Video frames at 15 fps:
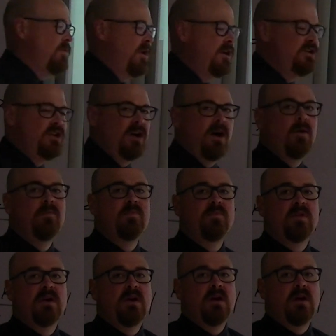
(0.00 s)
ratio.
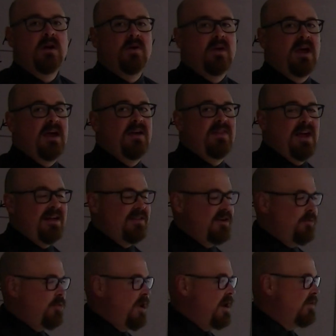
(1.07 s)
Okay, and that's an
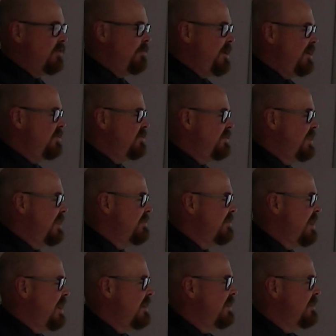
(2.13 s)
approximation, that's
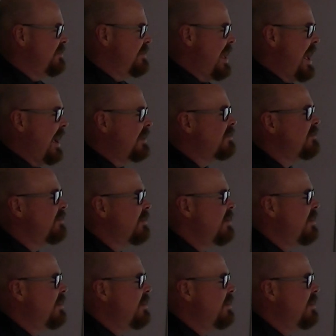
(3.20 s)
not exact.